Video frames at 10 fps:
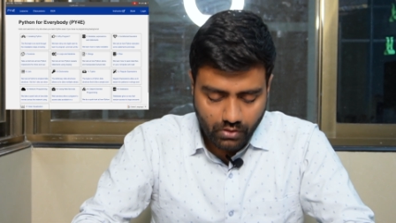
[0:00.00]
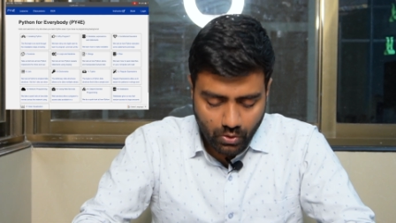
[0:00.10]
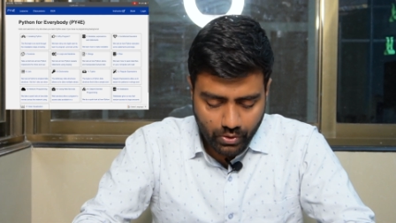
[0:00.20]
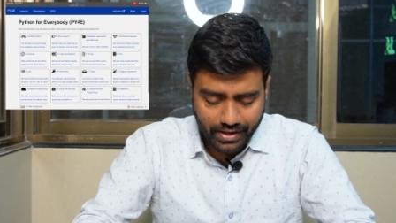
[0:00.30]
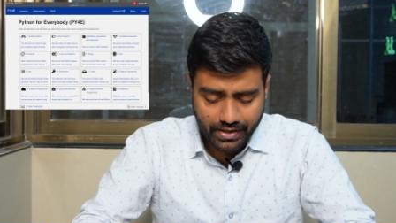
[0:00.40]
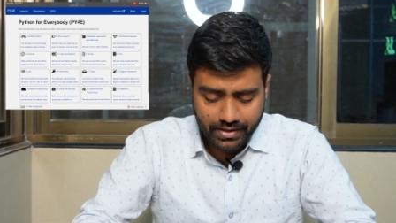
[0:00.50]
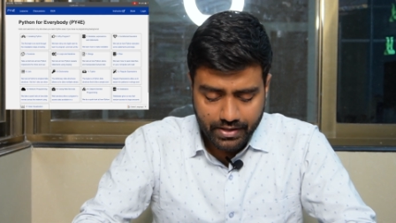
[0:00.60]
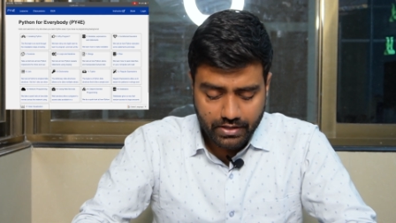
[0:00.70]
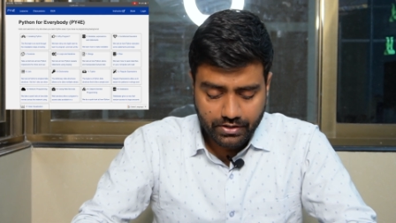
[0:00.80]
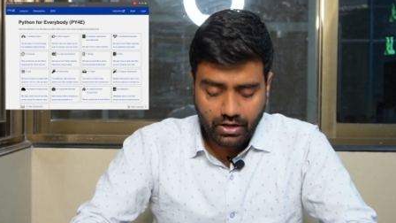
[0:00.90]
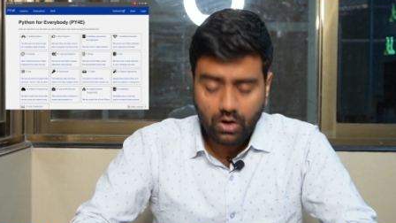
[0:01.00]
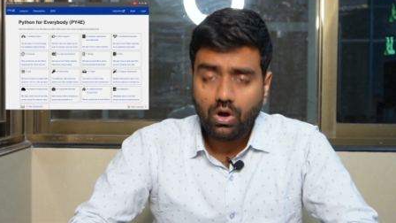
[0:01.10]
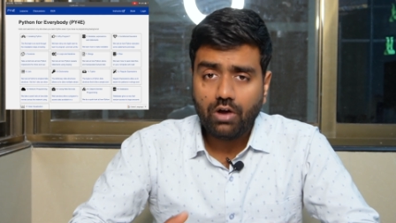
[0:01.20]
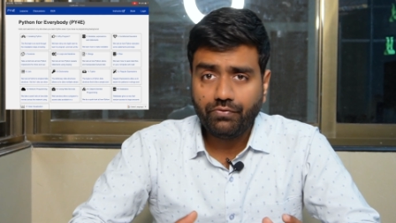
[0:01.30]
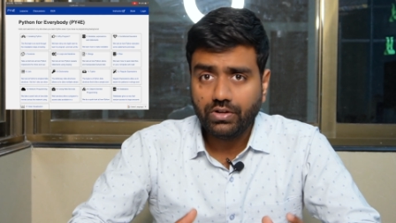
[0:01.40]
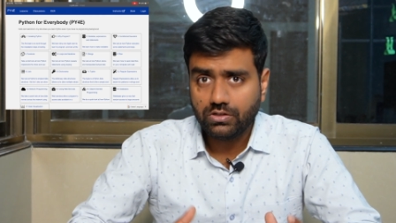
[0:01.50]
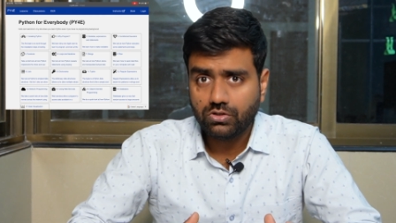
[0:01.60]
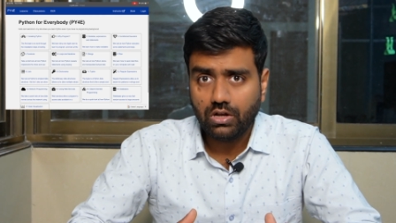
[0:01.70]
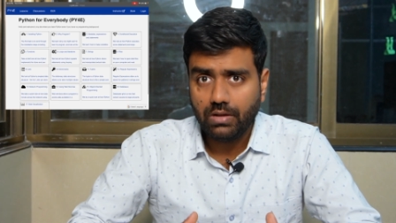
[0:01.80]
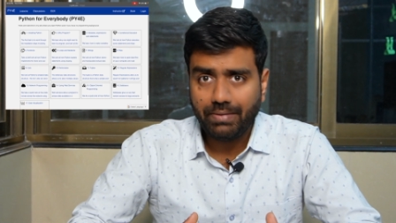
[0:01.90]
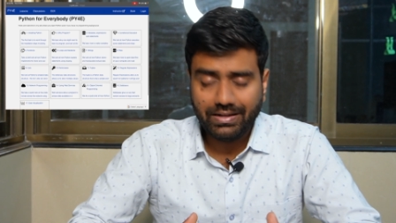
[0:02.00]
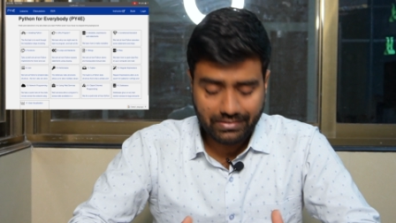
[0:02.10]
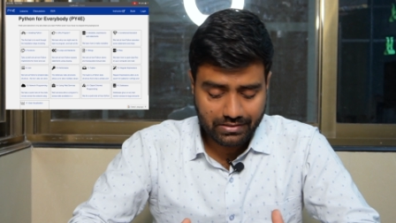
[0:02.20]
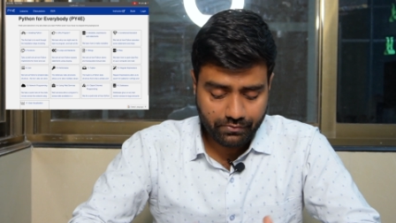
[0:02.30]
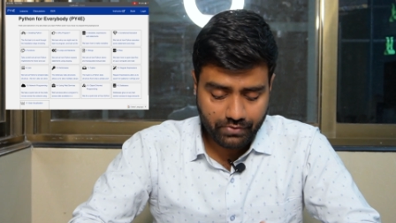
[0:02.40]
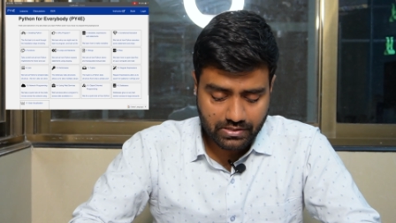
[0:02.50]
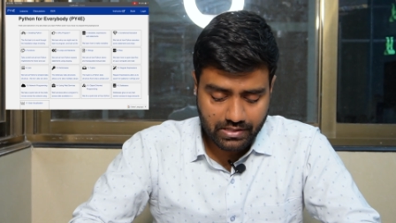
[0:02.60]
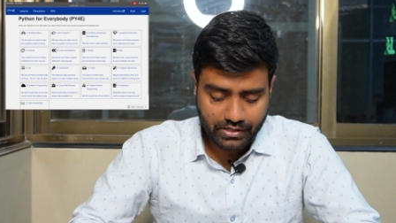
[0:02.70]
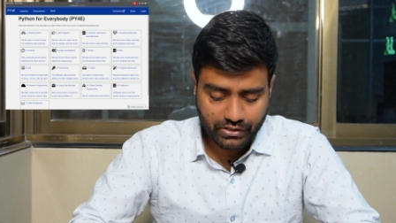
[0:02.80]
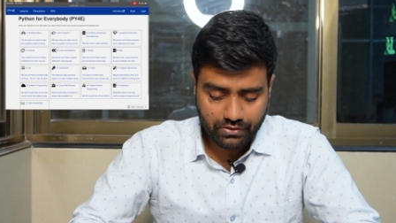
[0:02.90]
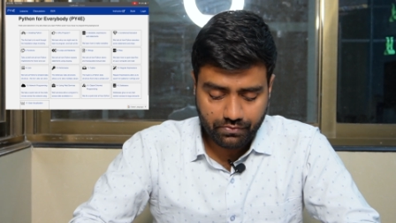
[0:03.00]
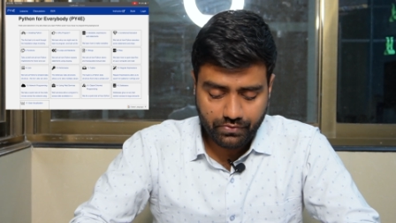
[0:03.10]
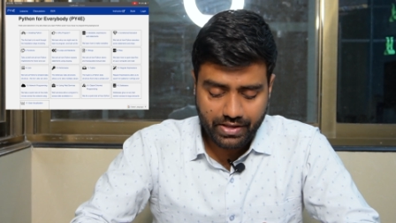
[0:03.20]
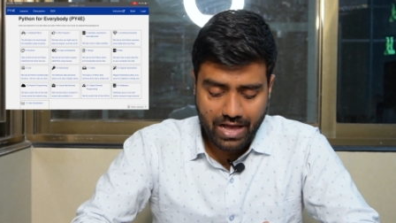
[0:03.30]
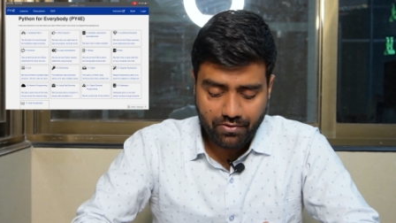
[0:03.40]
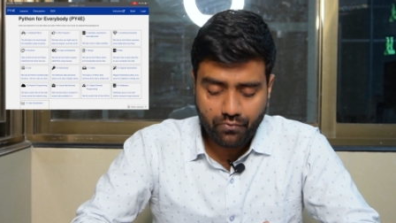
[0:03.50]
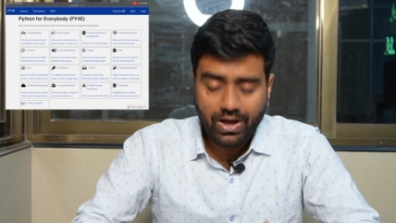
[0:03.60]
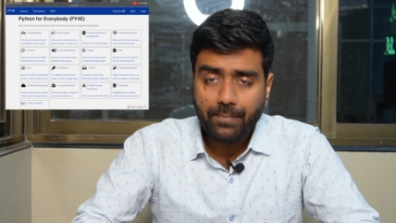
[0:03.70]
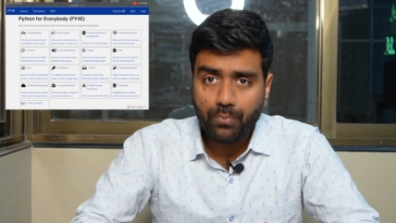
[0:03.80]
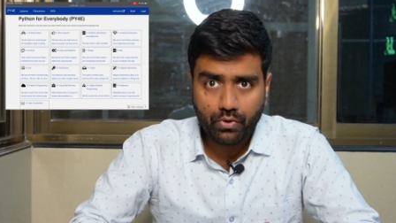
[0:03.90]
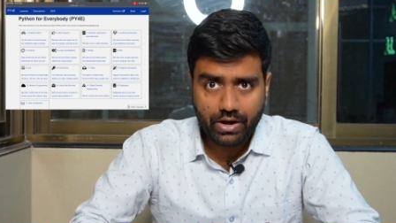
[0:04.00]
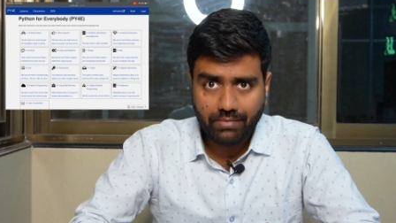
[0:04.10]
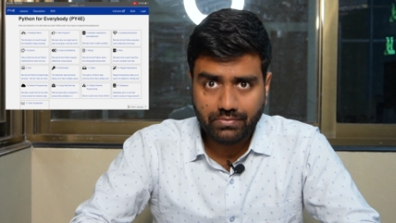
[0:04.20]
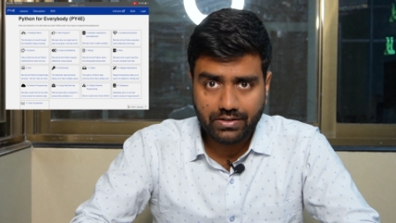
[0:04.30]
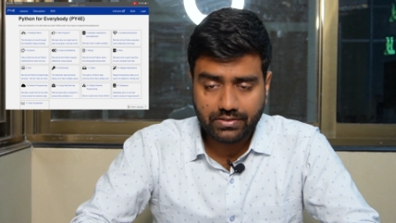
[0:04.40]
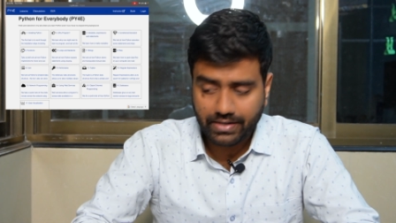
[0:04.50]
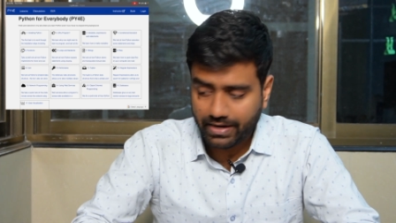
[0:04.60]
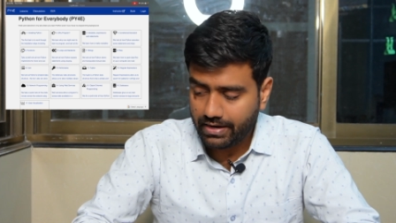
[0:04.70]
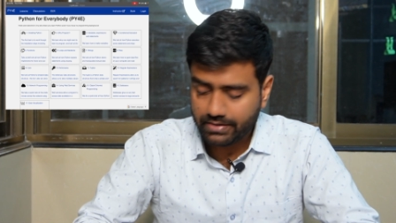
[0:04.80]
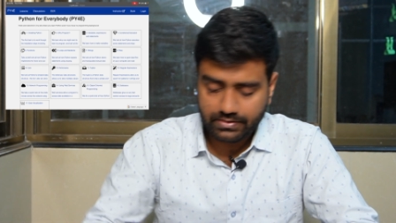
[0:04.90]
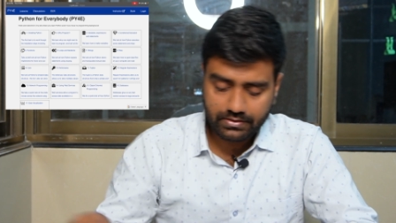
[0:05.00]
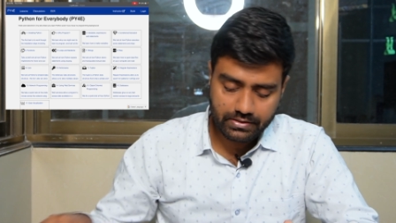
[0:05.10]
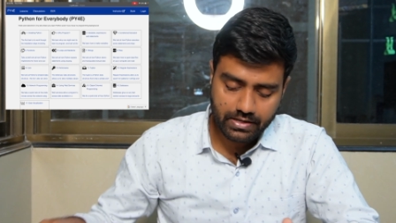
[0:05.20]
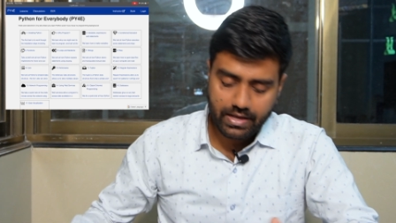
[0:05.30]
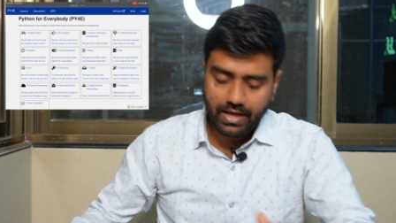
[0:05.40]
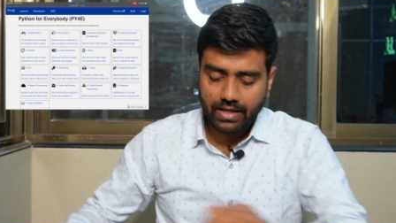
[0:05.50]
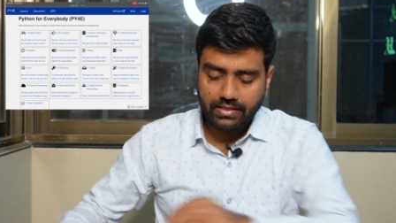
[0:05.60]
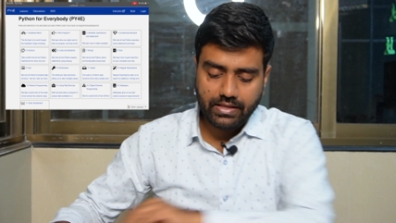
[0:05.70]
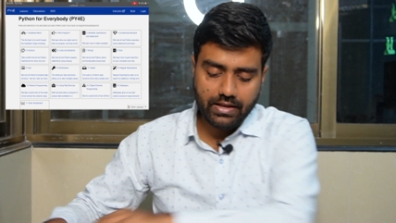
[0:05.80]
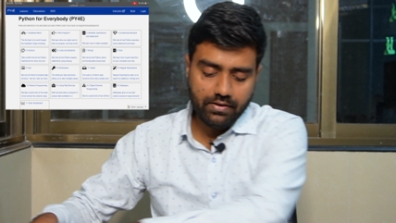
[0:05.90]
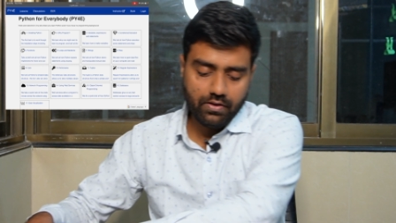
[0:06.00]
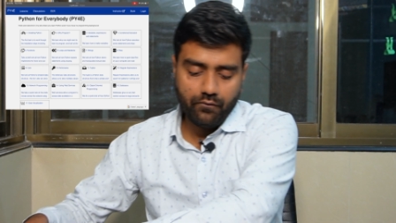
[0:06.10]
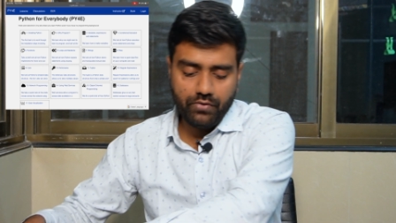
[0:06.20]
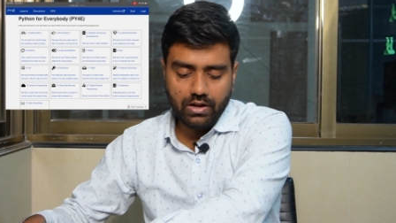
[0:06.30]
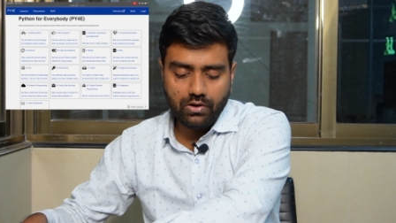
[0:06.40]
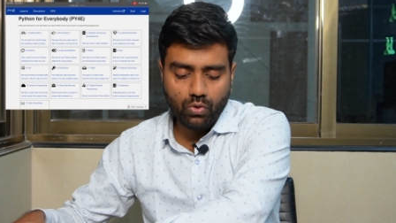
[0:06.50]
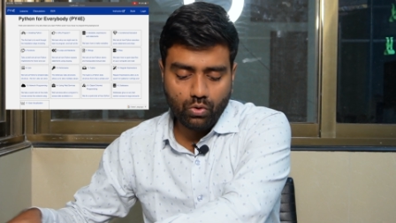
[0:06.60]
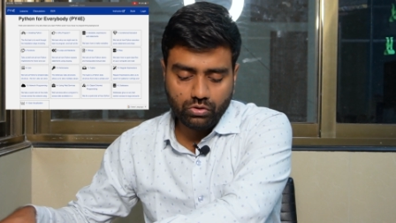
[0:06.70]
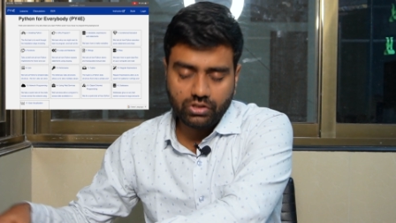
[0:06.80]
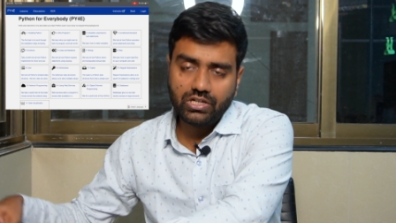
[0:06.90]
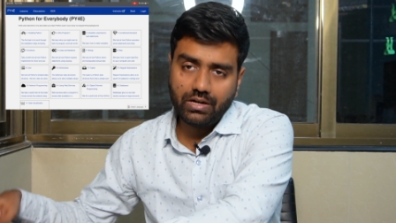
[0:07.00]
Okay, now after installing Python as the first lesson, we have a why program, that is second lesson, and then we'll go to the